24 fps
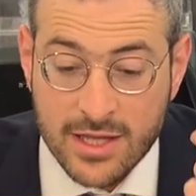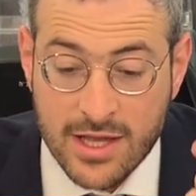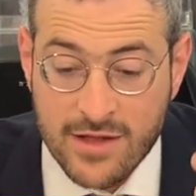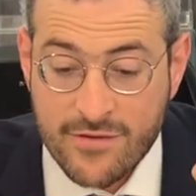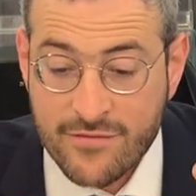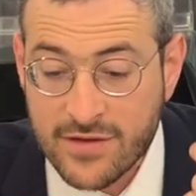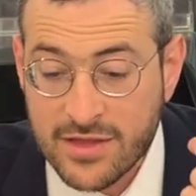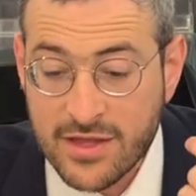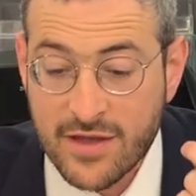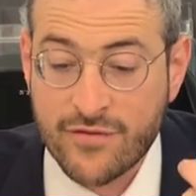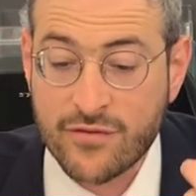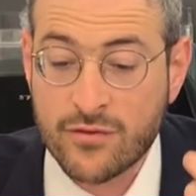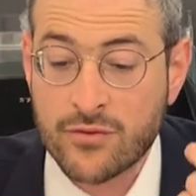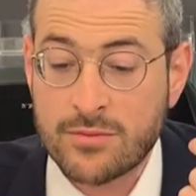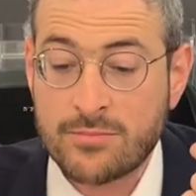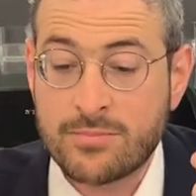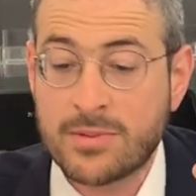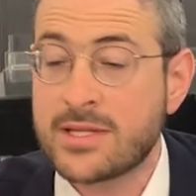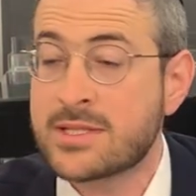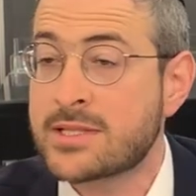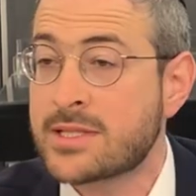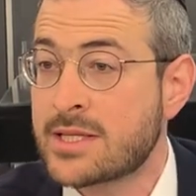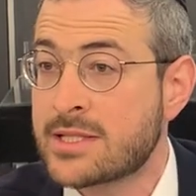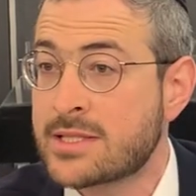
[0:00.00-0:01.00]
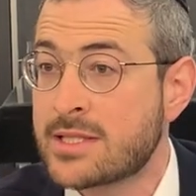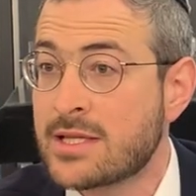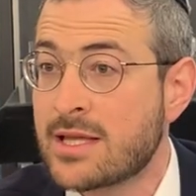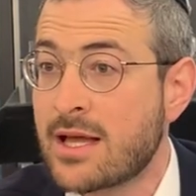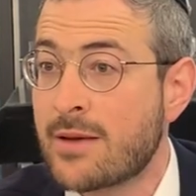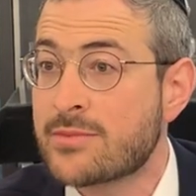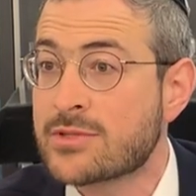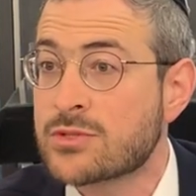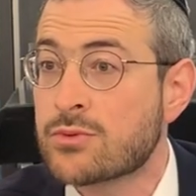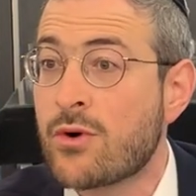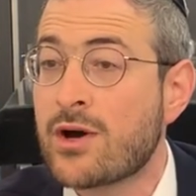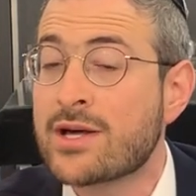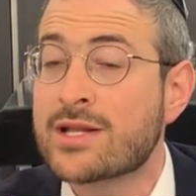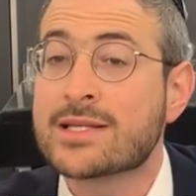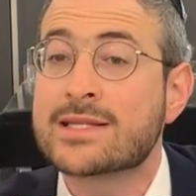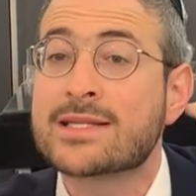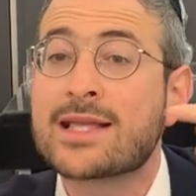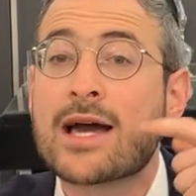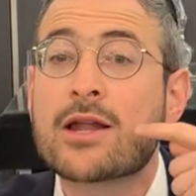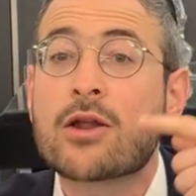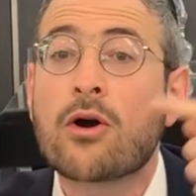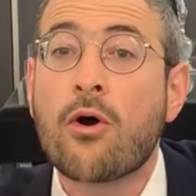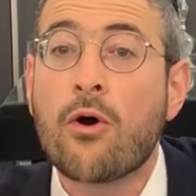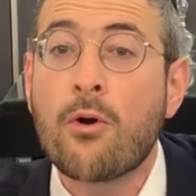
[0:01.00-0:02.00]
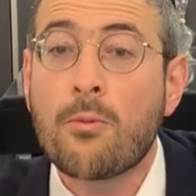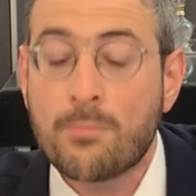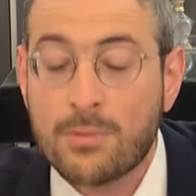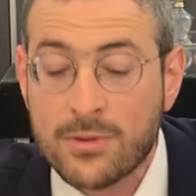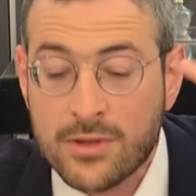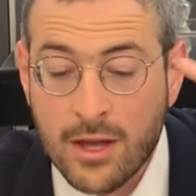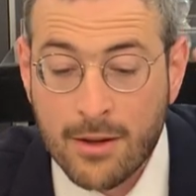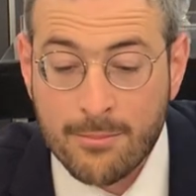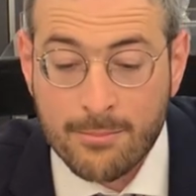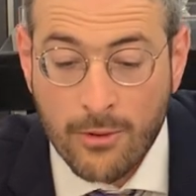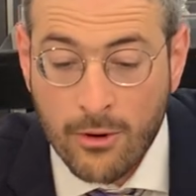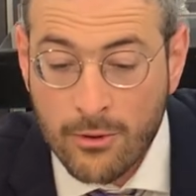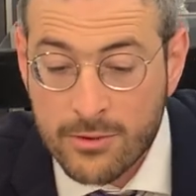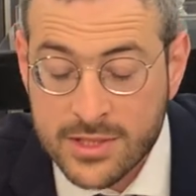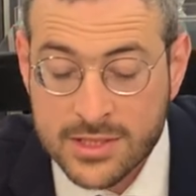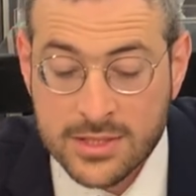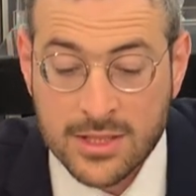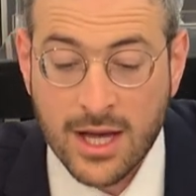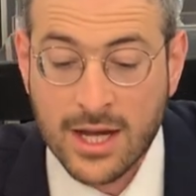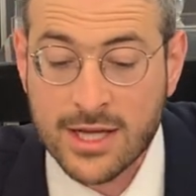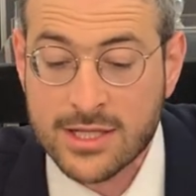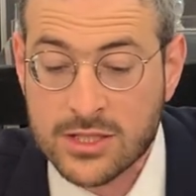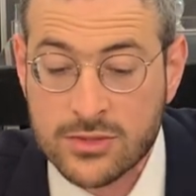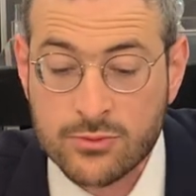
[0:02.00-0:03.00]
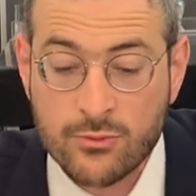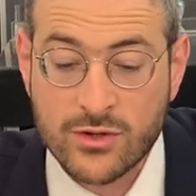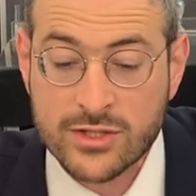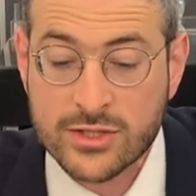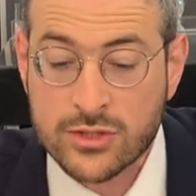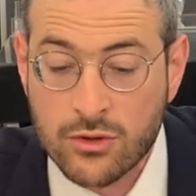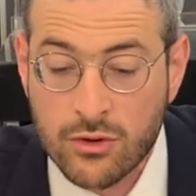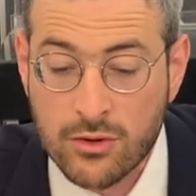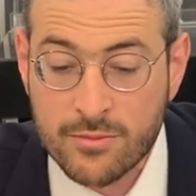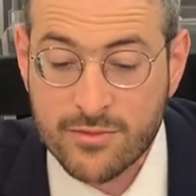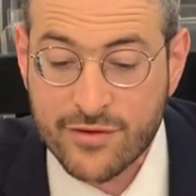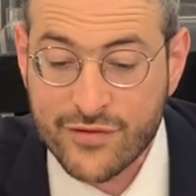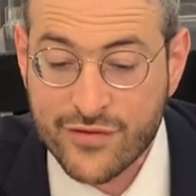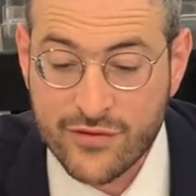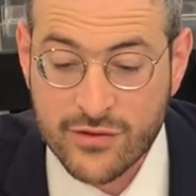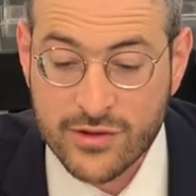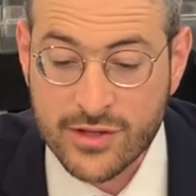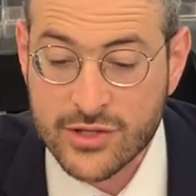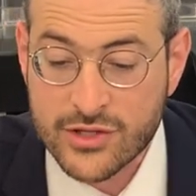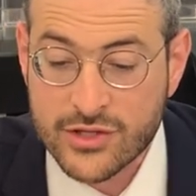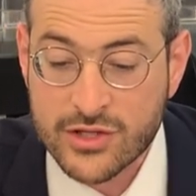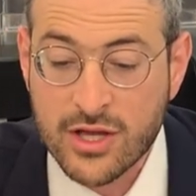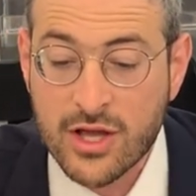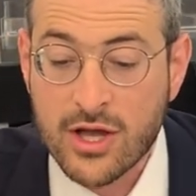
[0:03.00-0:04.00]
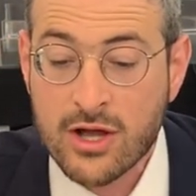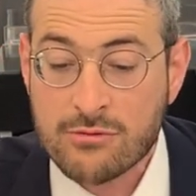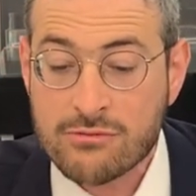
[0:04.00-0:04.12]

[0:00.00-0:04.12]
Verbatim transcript: even if it would be 16 amas wide, it's not open on both sides, what's called mavulish.